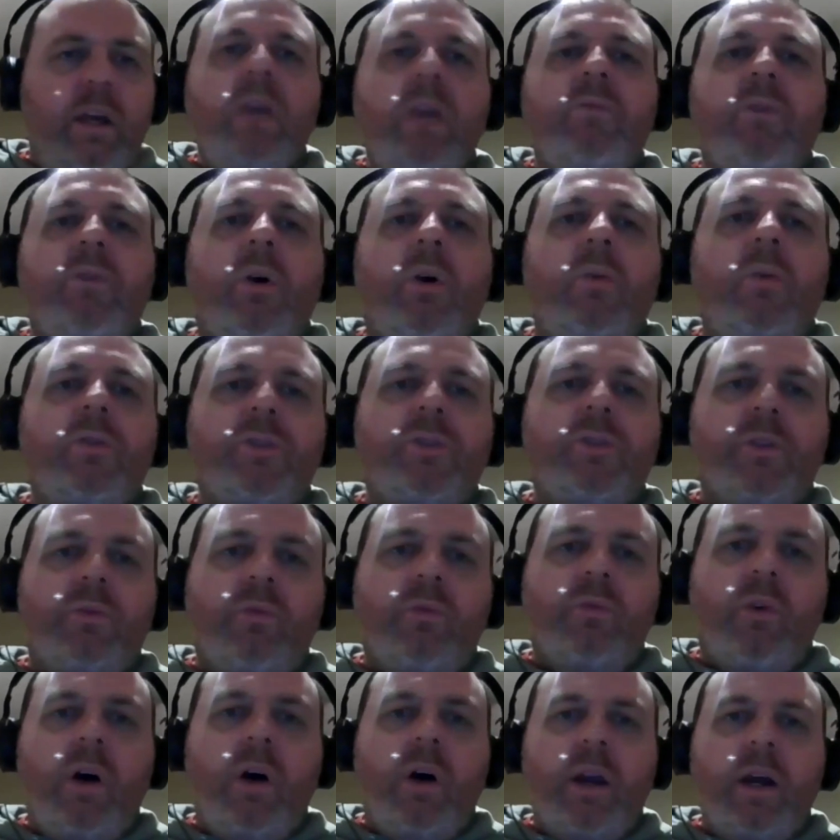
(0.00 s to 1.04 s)
if I was the
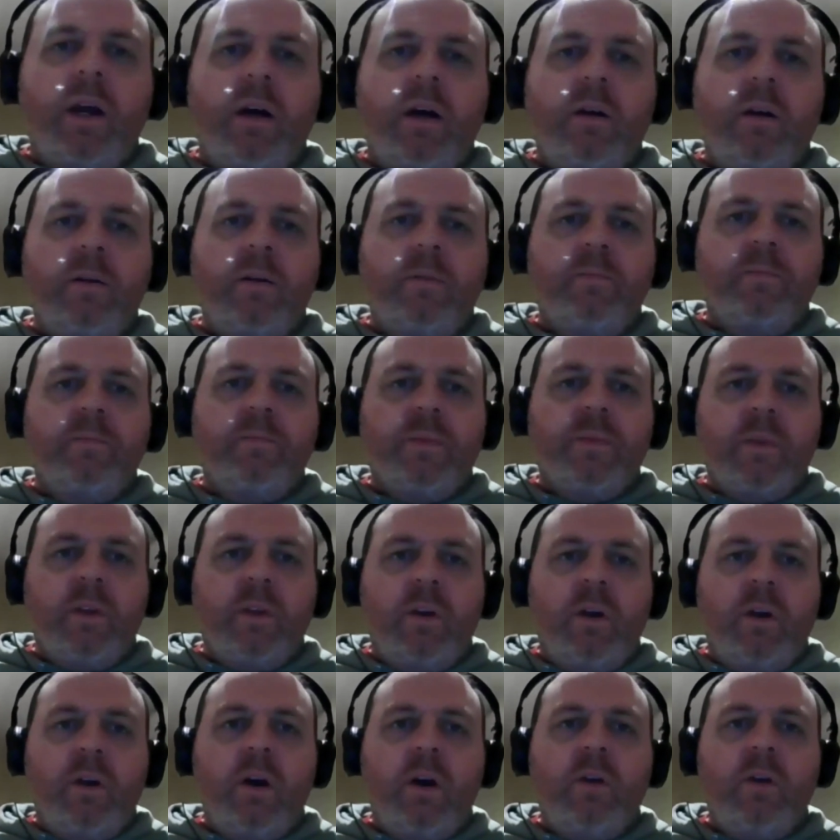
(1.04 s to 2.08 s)
writer
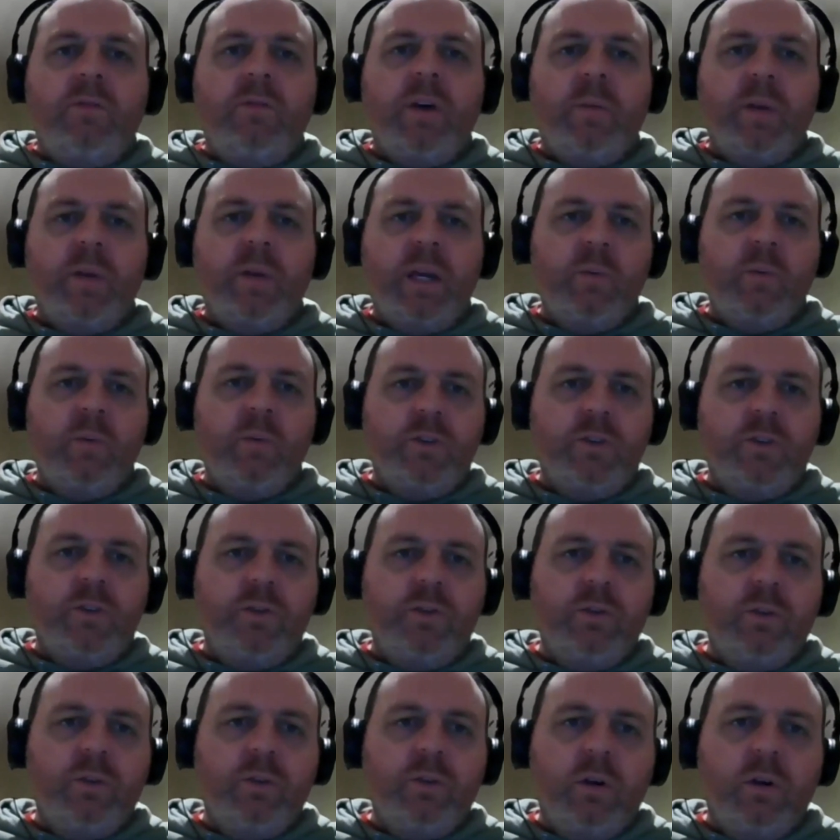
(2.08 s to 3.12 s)
of Happy Gilmore
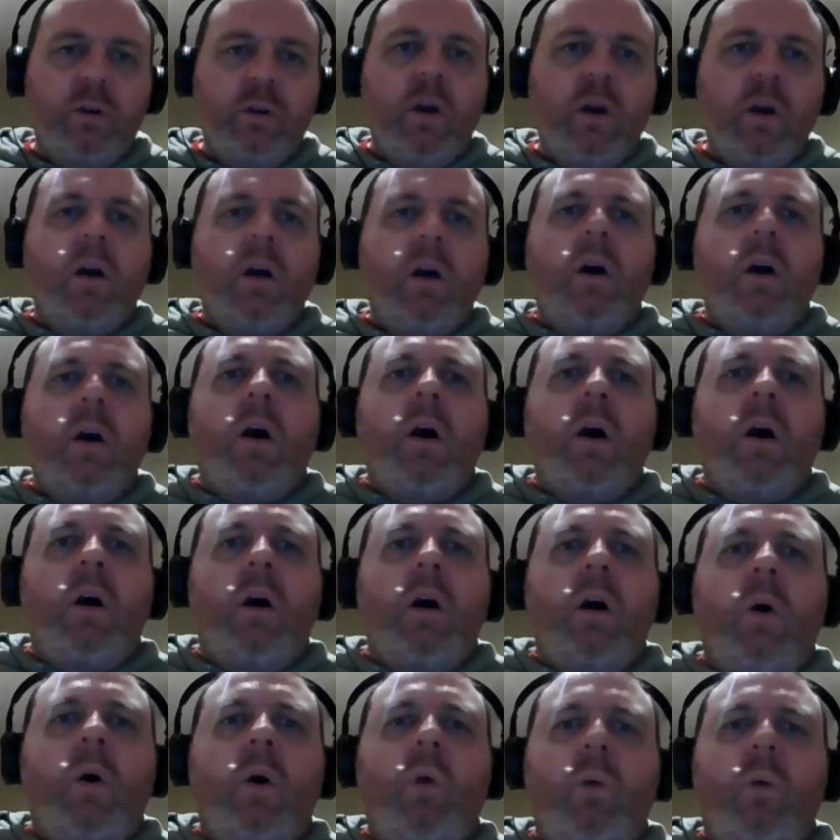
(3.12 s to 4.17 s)
2,
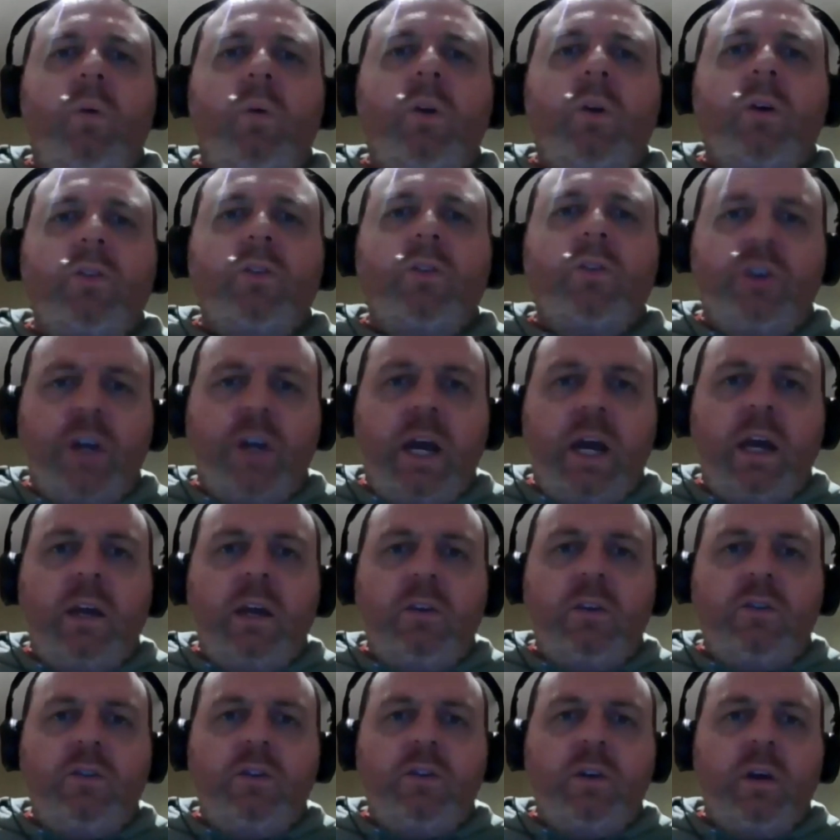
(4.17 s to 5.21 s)
what would I
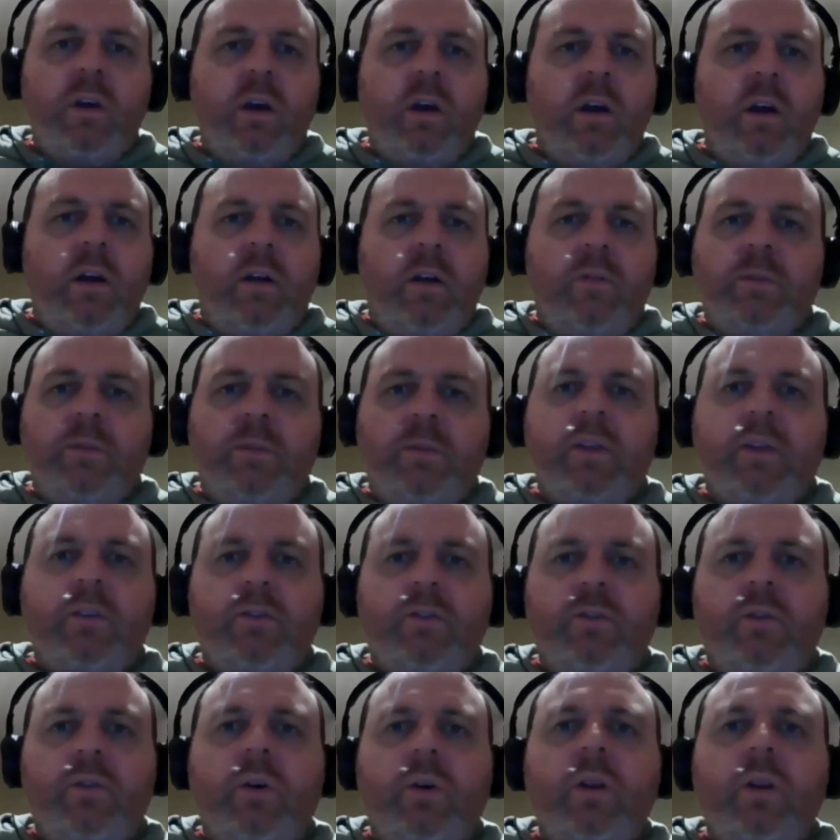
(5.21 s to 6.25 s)
change to make the
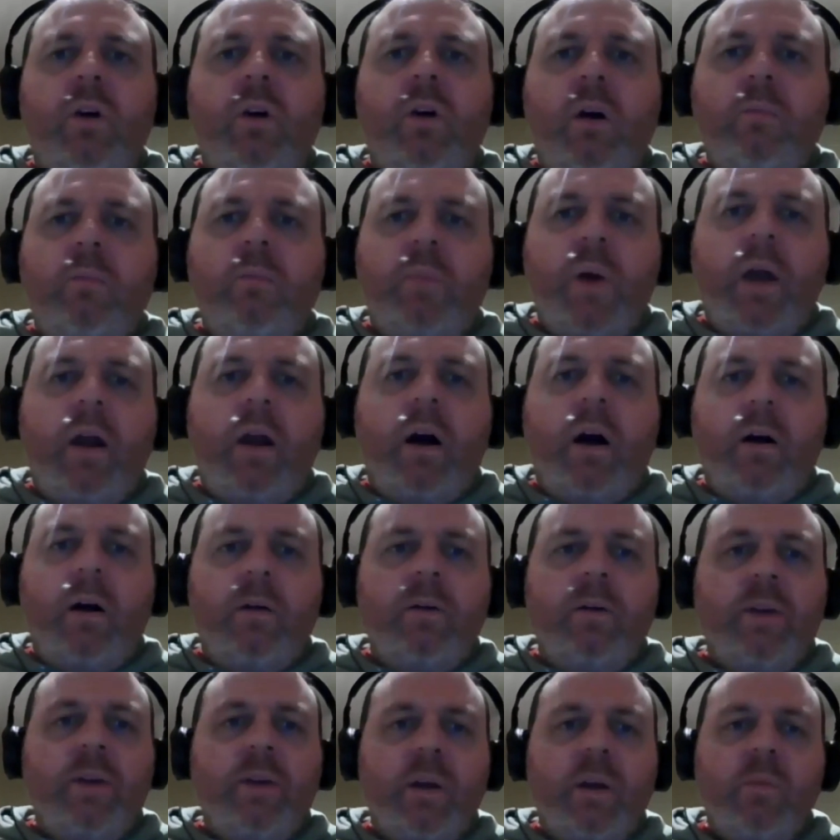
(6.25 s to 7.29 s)
storyline better,
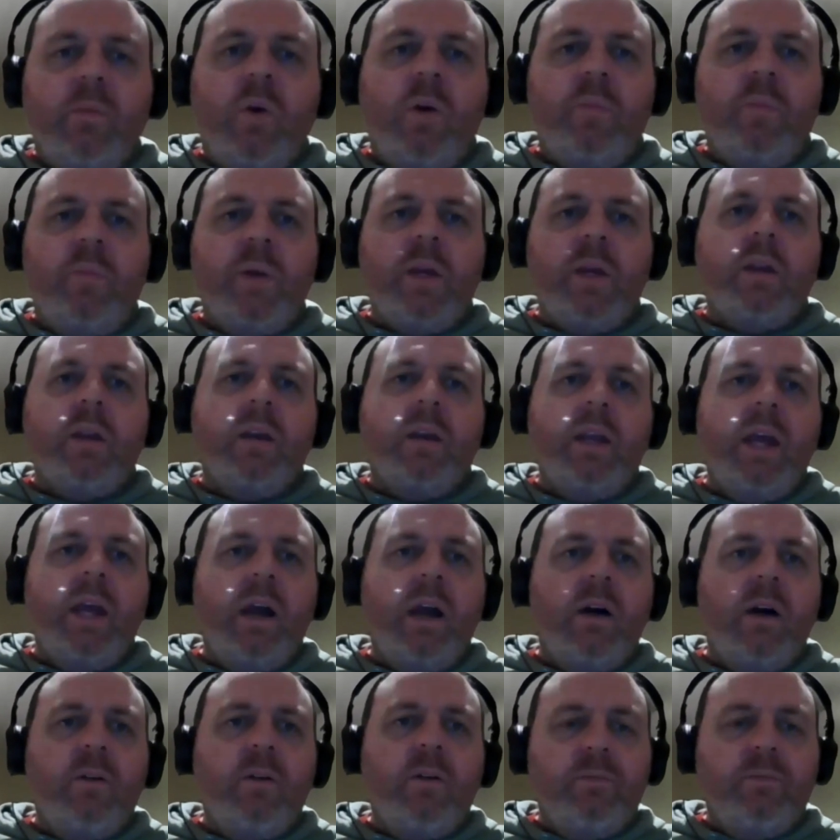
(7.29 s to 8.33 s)
in my opinion?
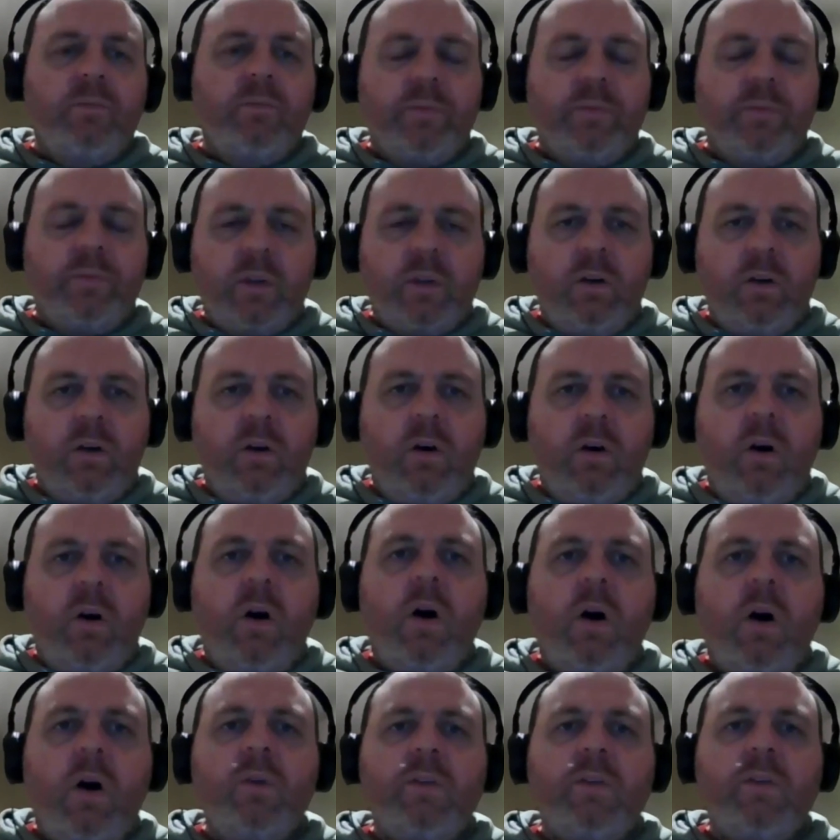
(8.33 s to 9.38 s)
Now,
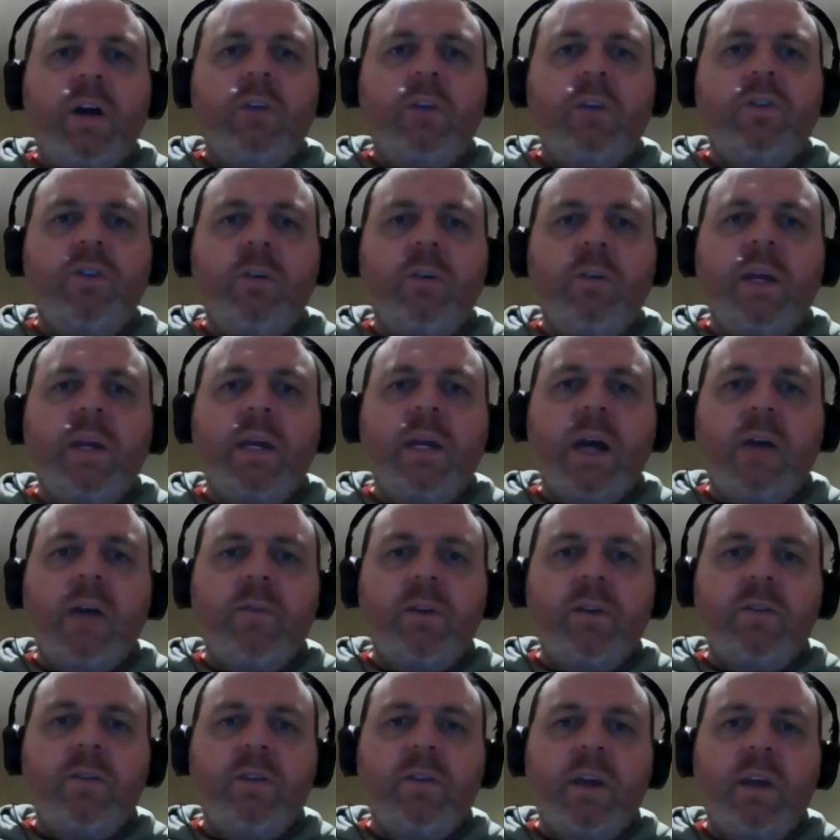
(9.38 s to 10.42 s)
I would have had Shooter
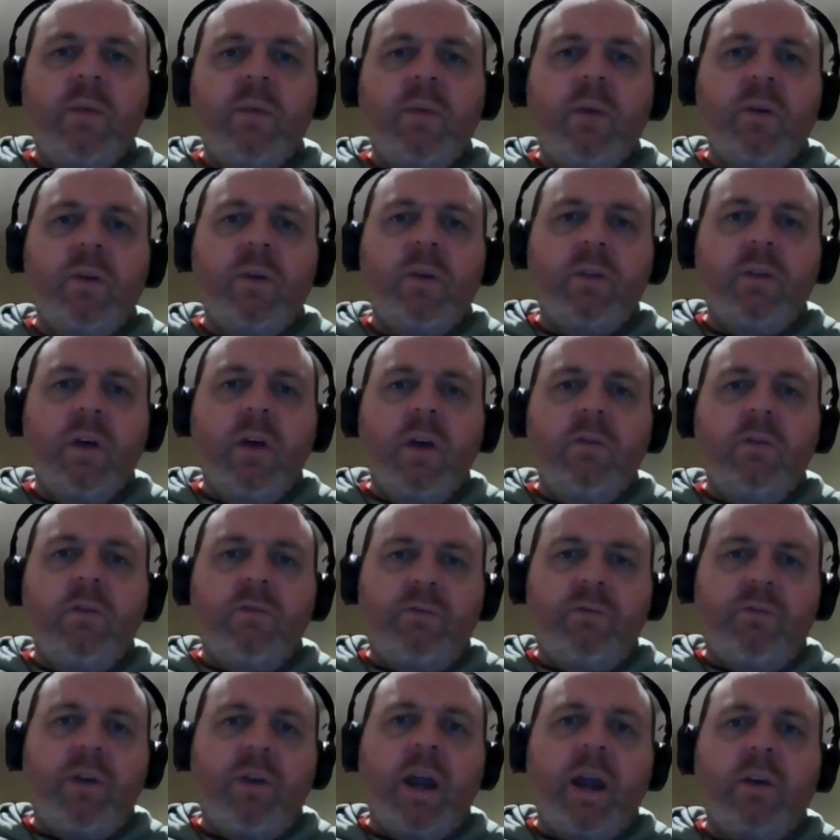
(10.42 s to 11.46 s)
McGavin team up with
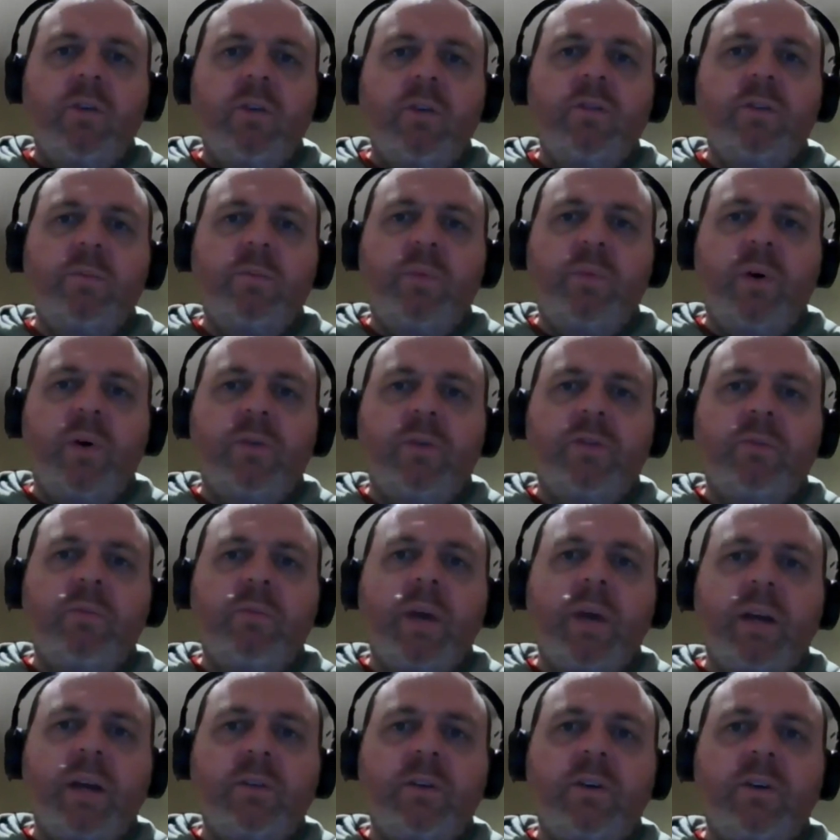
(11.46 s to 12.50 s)
Frank, who's the boss of
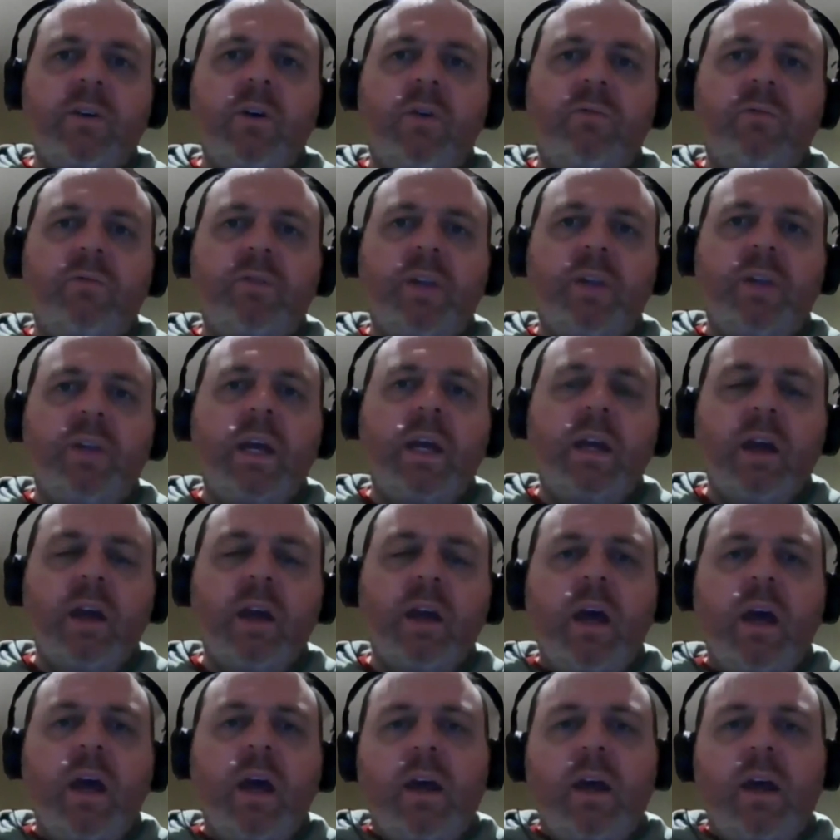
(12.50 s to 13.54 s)
Maxi Golf League.
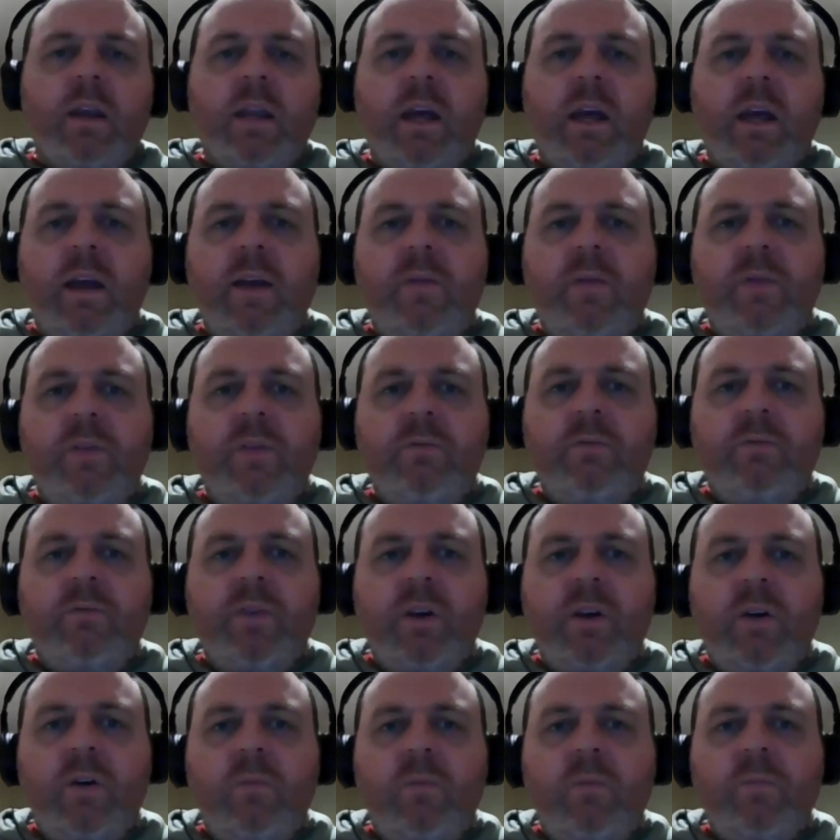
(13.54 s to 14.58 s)
Now, in the
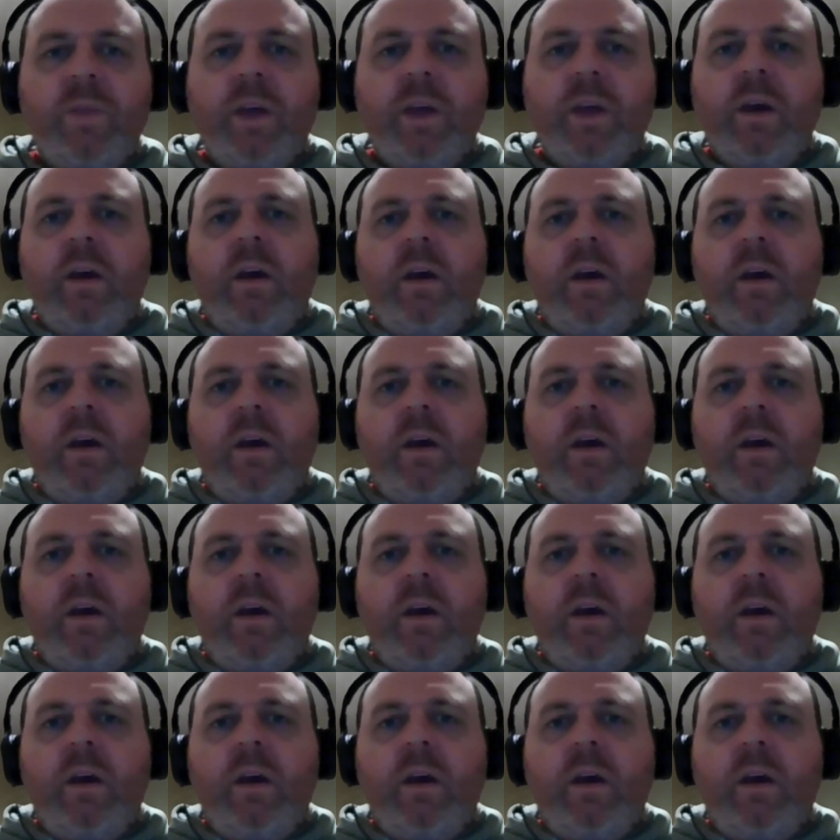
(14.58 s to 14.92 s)
film,